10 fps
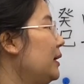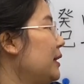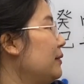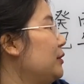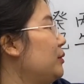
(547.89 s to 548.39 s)
They
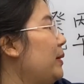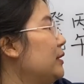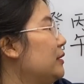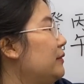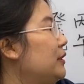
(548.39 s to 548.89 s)
have too
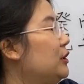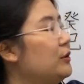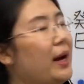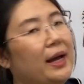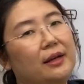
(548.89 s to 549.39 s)
much of a
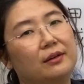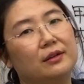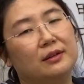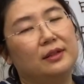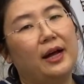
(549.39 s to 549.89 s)
dry
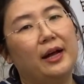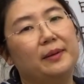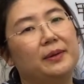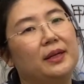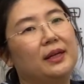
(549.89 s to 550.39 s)
earth type.